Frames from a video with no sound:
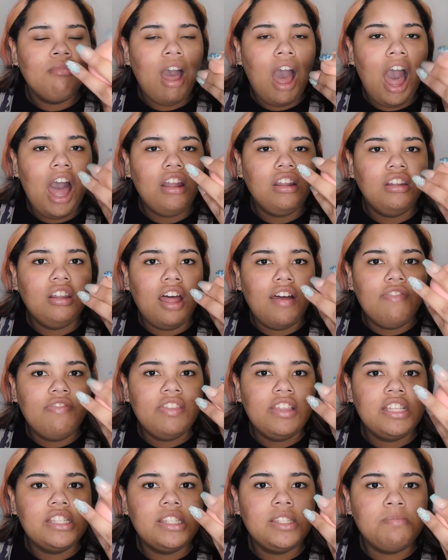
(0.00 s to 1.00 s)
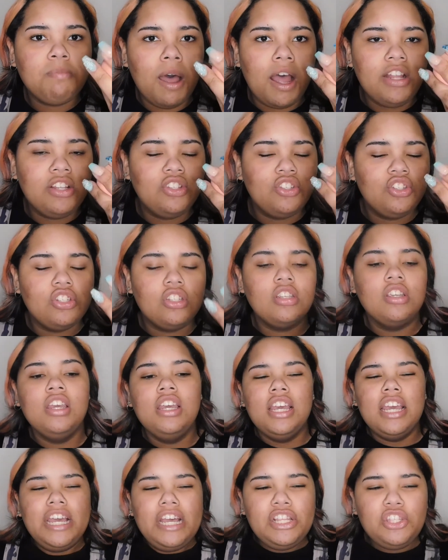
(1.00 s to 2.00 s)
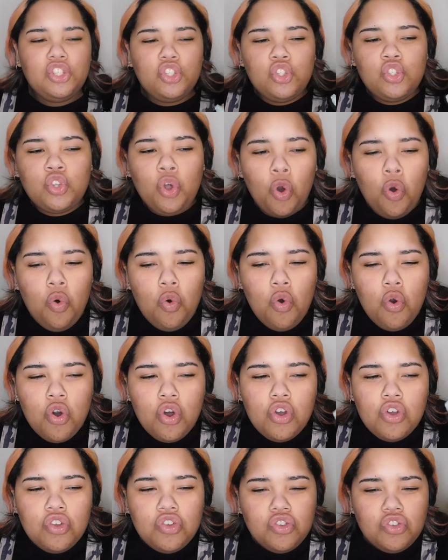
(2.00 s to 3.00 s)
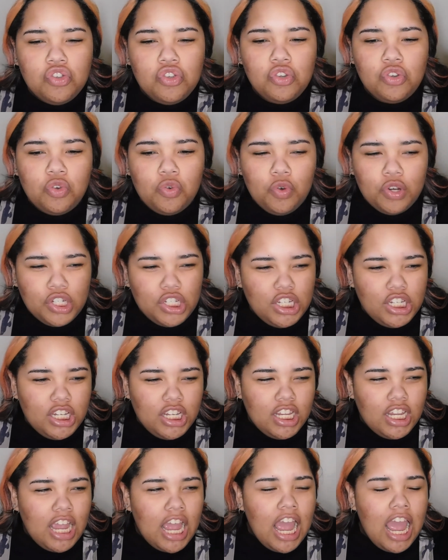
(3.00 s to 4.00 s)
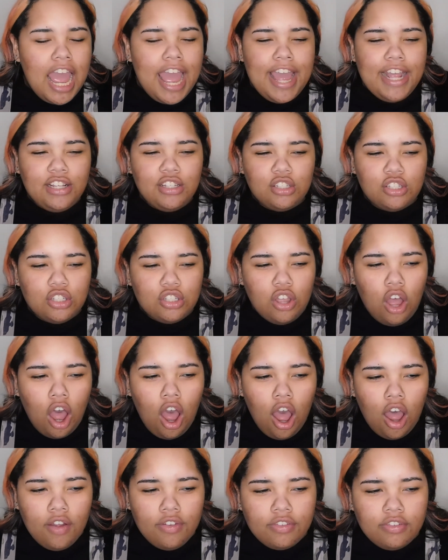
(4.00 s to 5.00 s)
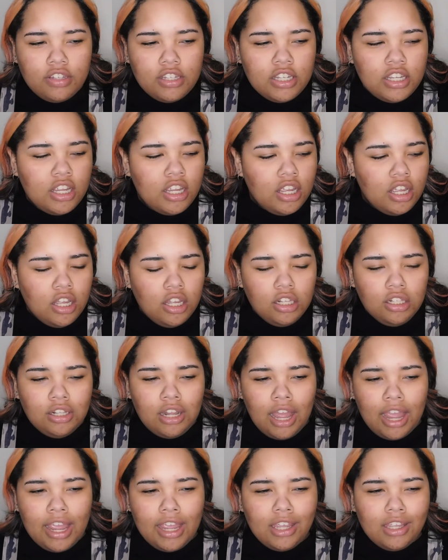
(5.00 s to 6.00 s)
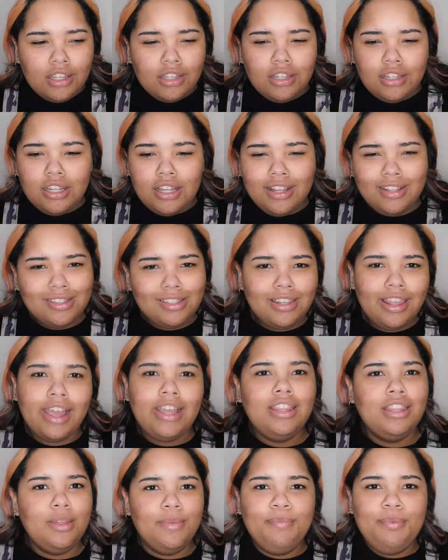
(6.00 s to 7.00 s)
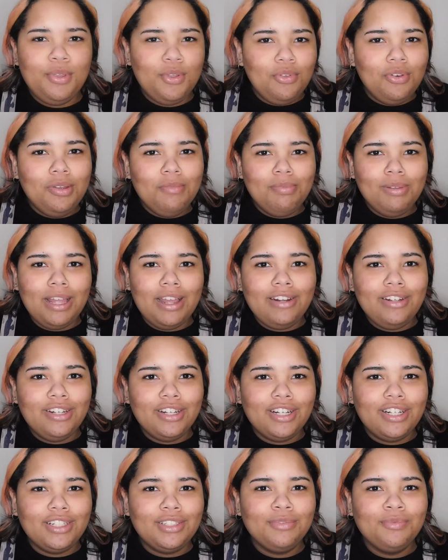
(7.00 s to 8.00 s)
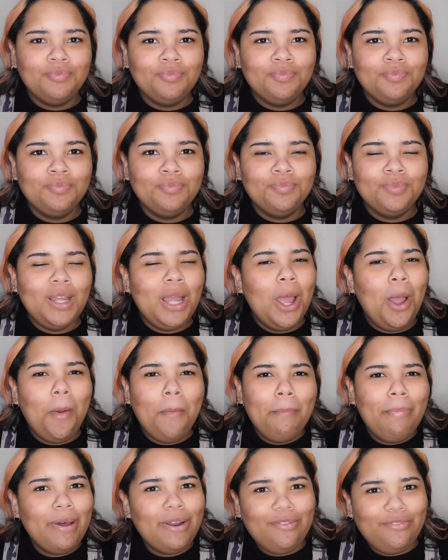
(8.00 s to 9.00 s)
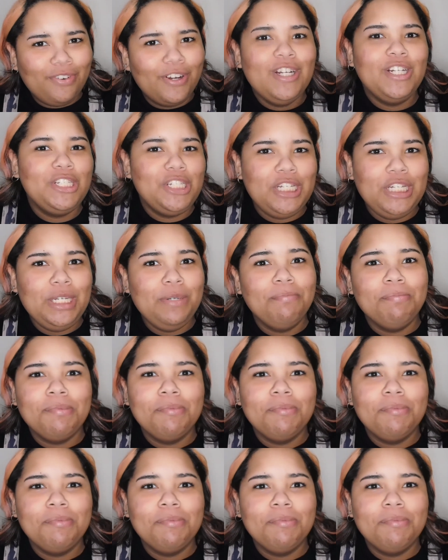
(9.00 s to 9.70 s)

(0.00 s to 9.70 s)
I love this sponge. It's so squishy and soft. Like, it's like the beauty blender, but for cheap.